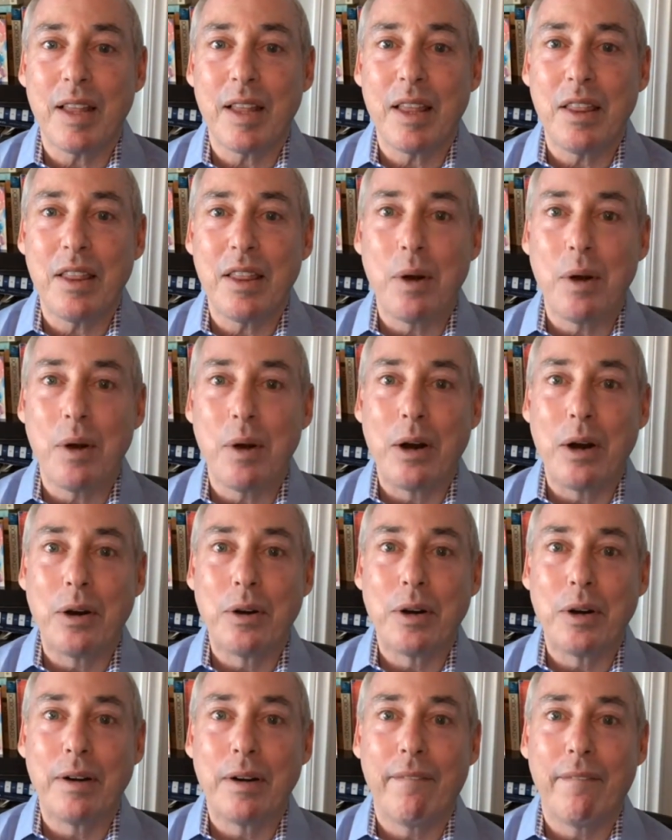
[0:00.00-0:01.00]
there
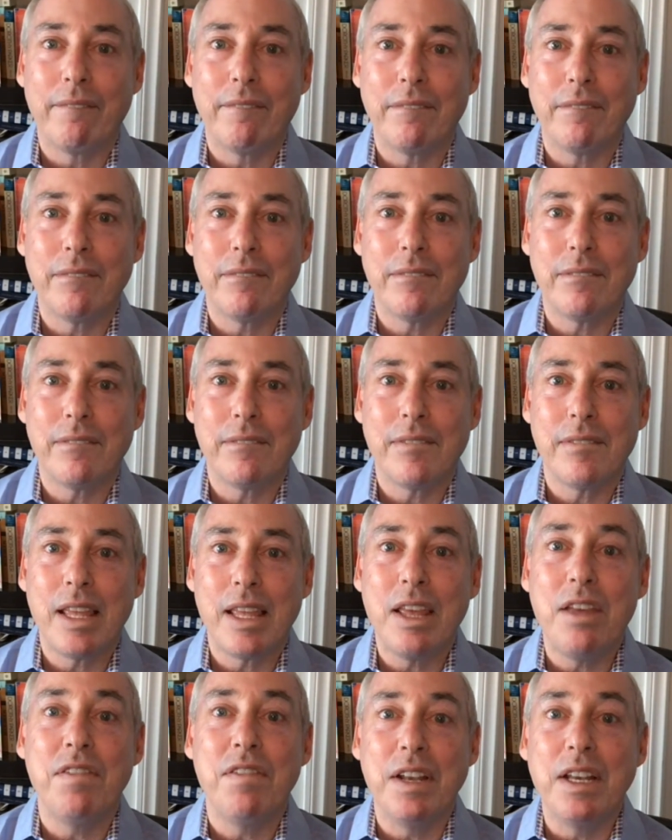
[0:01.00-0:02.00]
are,
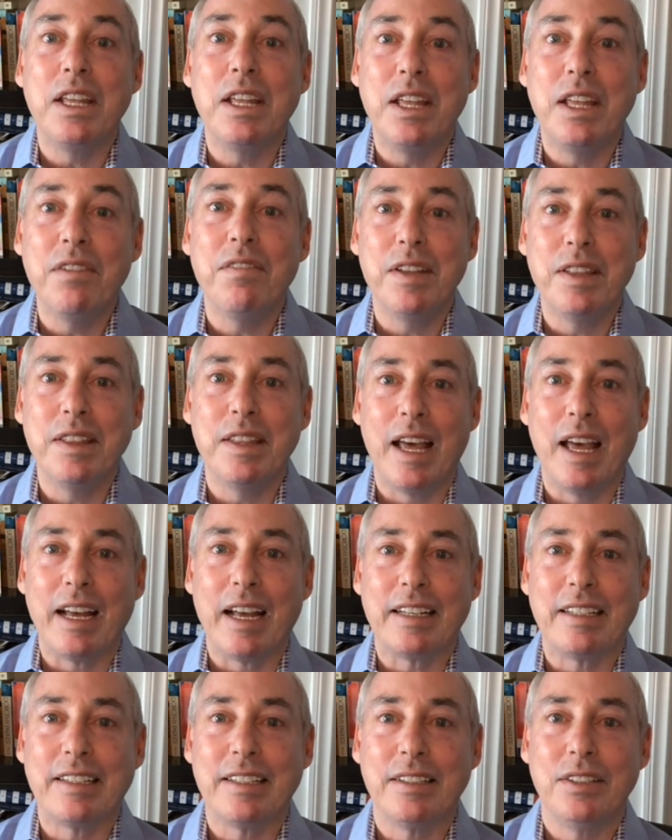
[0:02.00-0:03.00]
even given
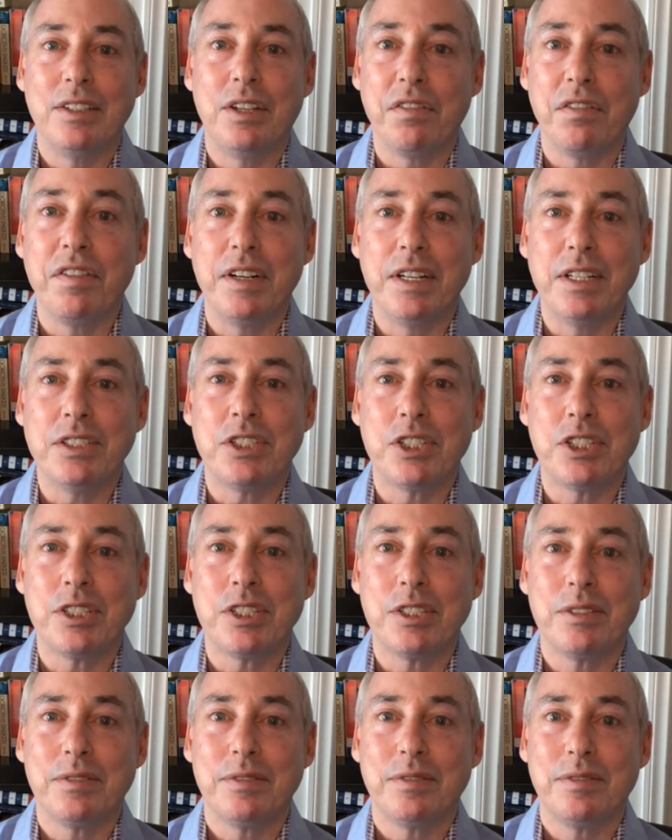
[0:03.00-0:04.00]
that
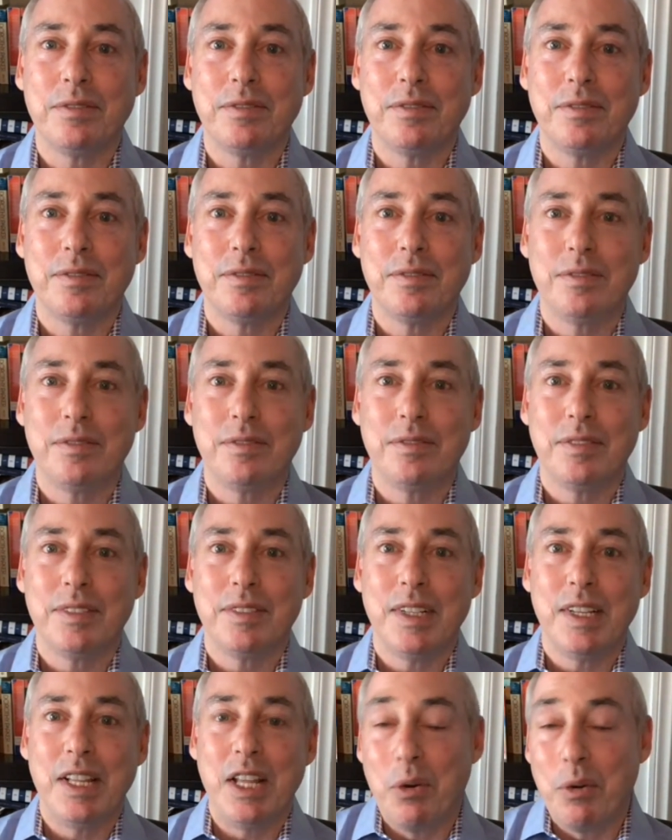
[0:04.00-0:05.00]
diffidence,
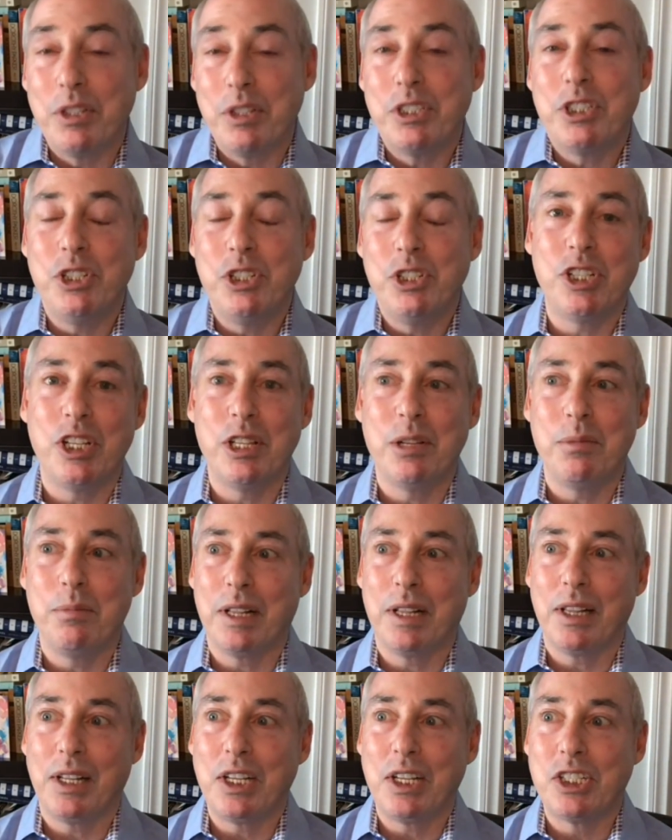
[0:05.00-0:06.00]
there are issues in the
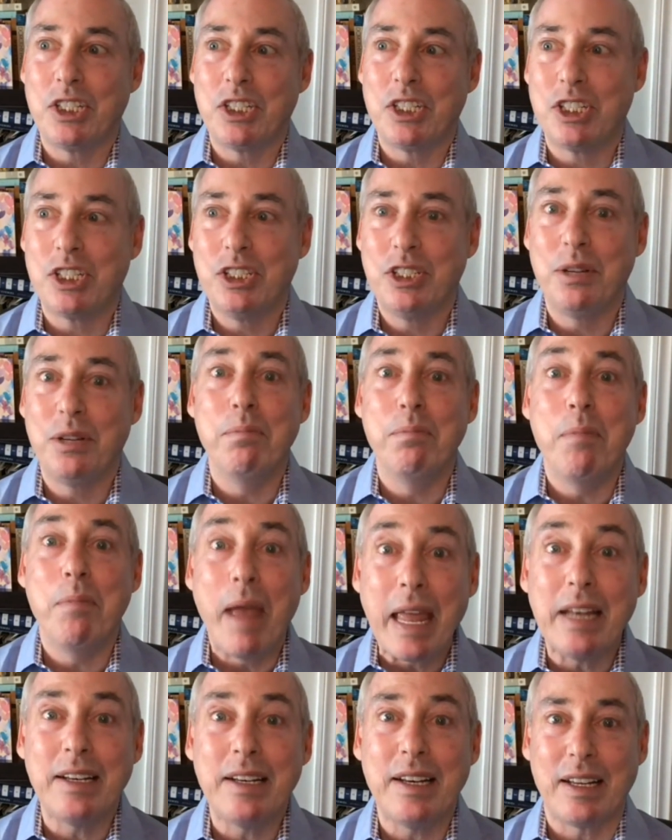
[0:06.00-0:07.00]
Middle East
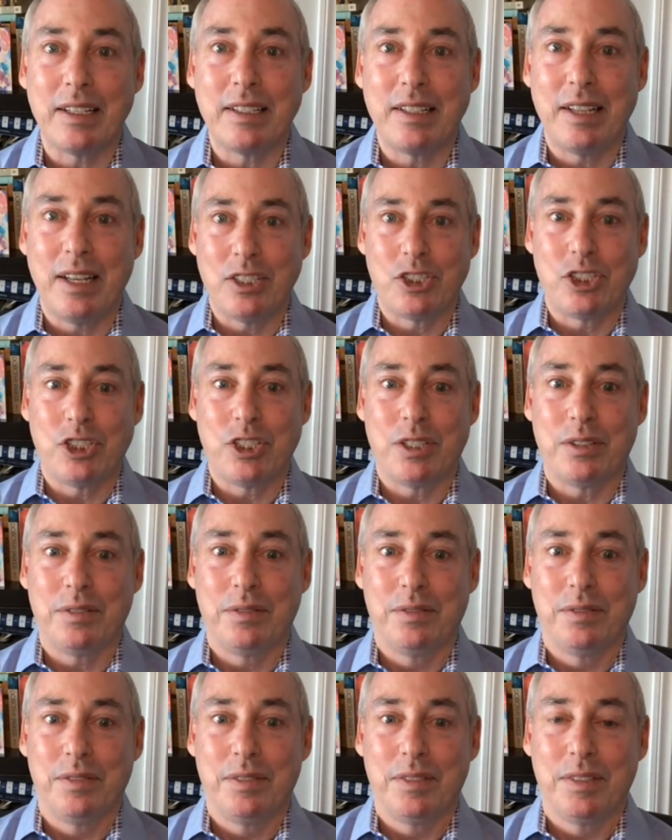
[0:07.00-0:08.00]
demanding attention.
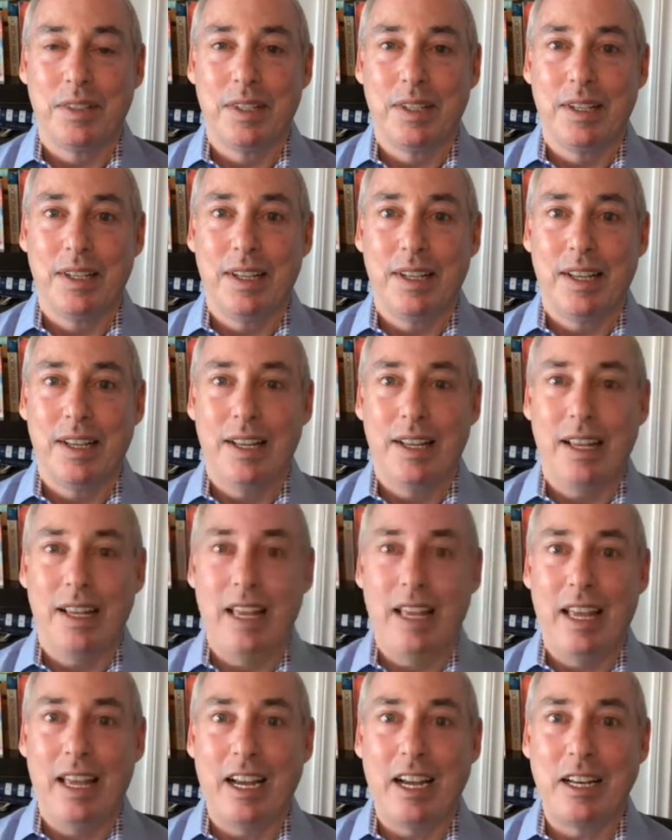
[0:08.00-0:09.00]

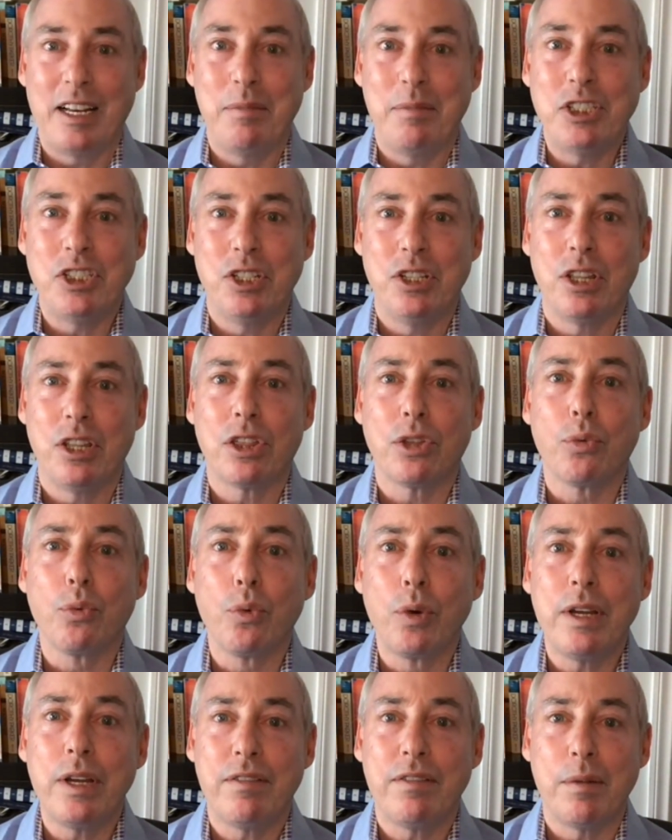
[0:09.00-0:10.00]
And I'm going to mention
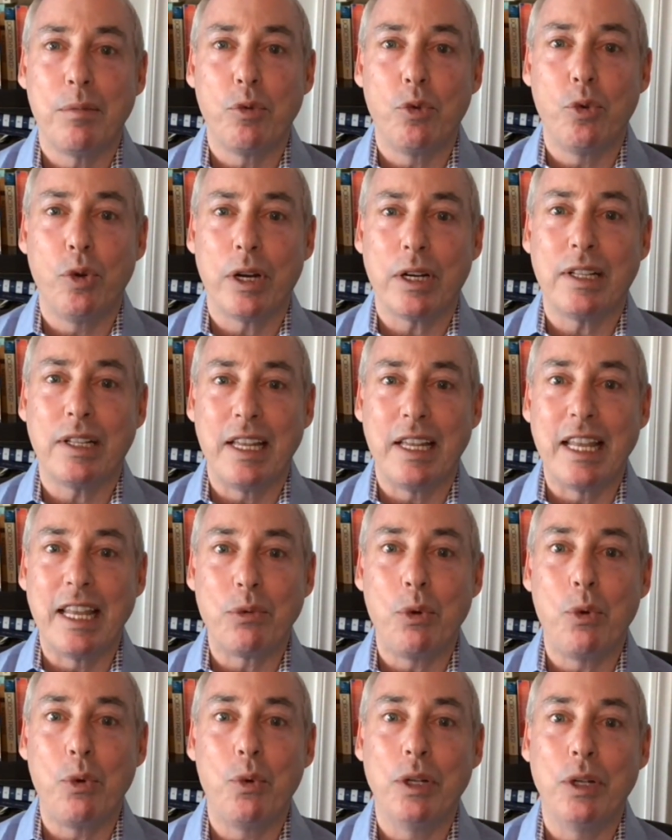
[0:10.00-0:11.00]
3 of them quickly, and
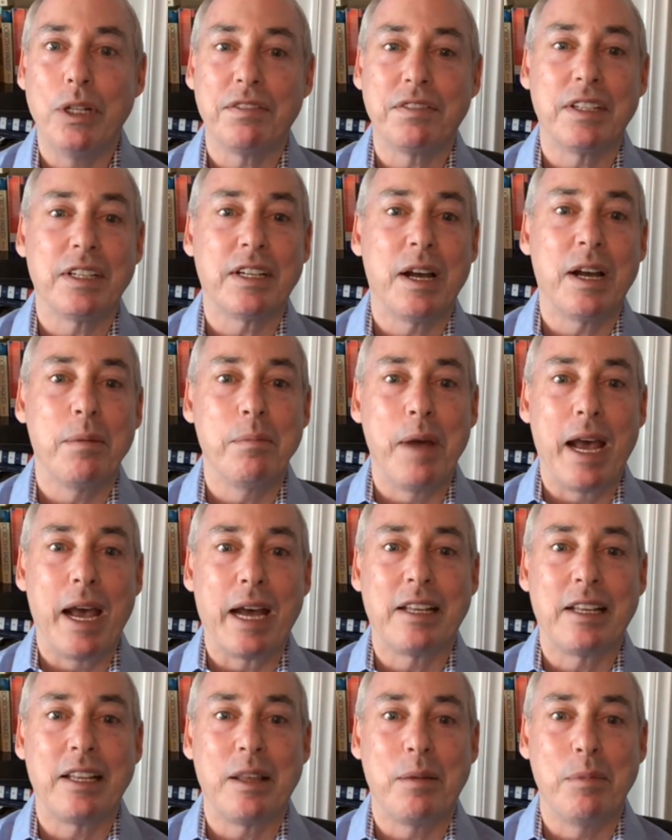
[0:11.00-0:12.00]
then we will have to come
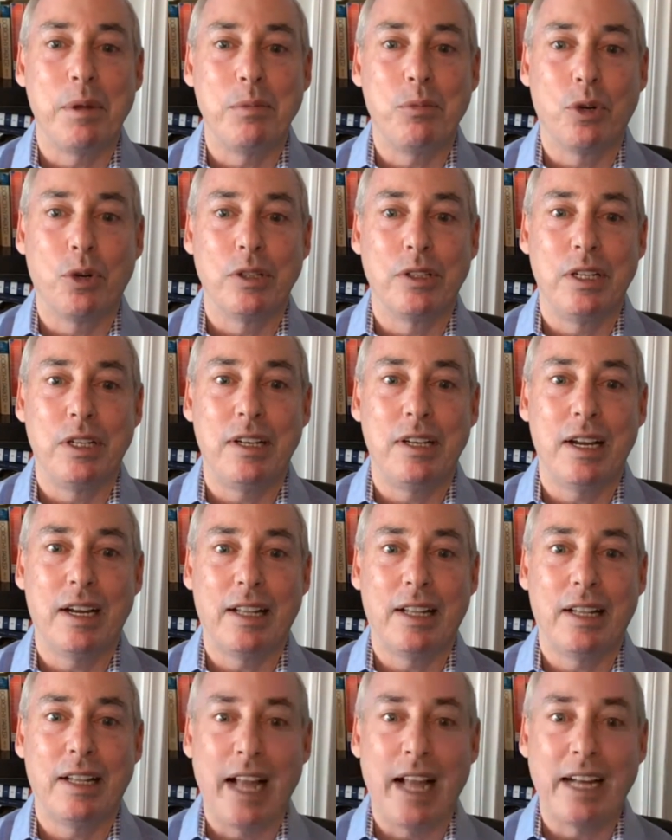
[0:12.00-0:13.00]
back to them in more
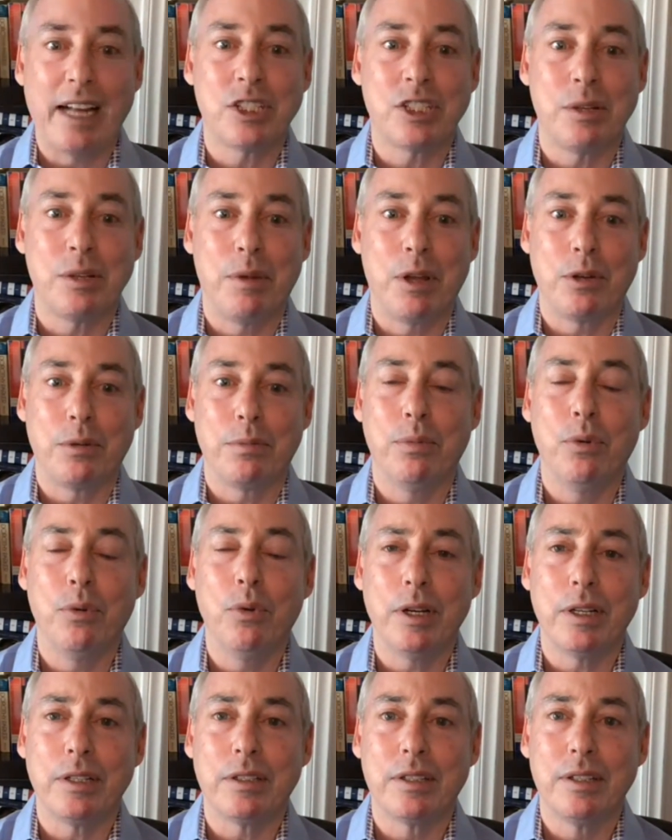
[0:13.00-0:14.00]
detail at some other
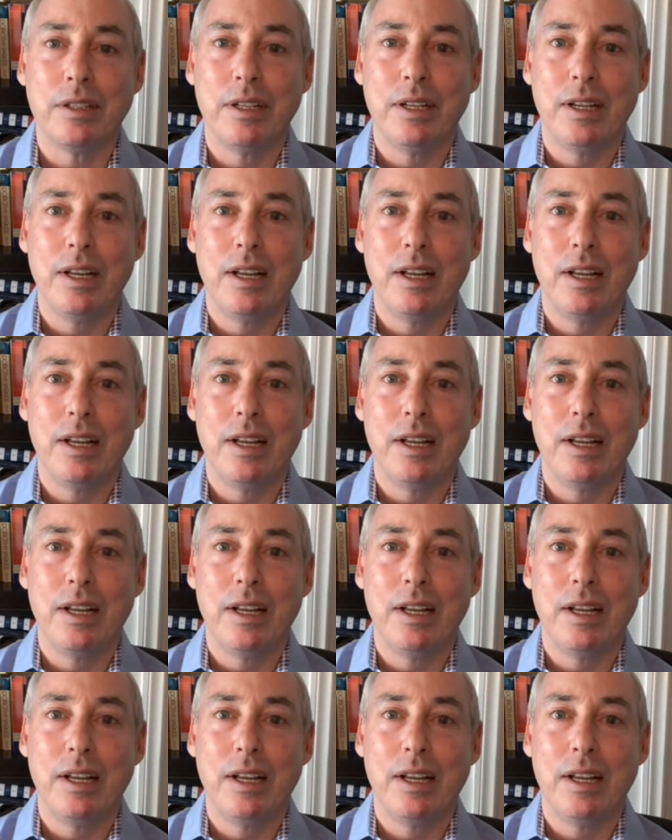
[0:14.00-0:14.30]
point,